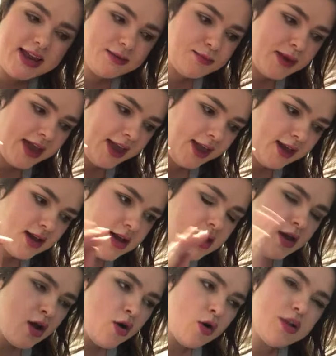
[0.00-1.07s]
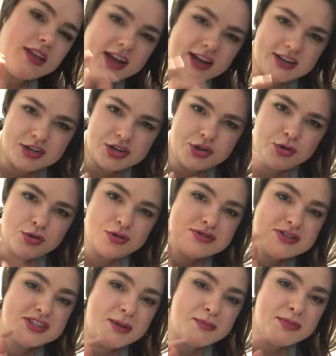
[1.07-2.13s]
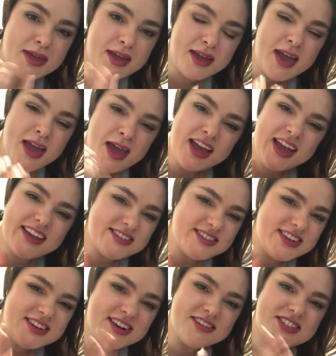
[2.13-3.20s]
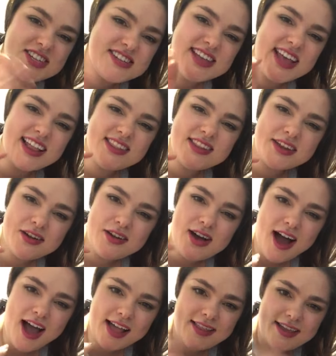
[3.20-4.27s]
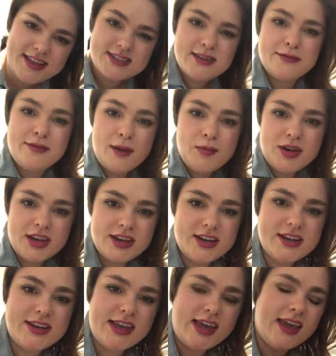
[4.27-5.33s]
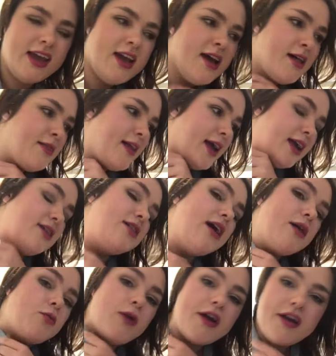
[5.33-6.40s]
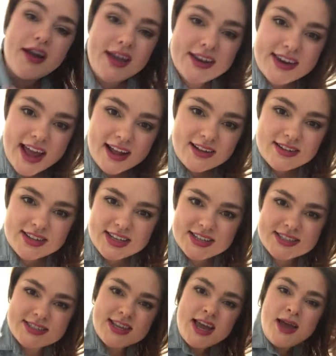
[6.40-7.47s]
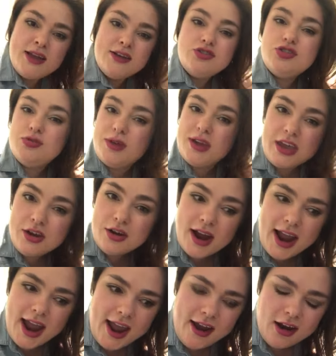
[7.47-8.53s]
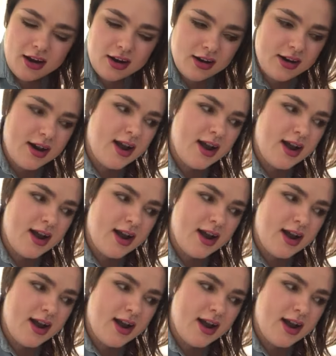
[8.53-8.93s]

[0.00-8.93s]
pink or like a nude or something, you know, just like little highlights of femininity, like wearing a necklace, doing your hair.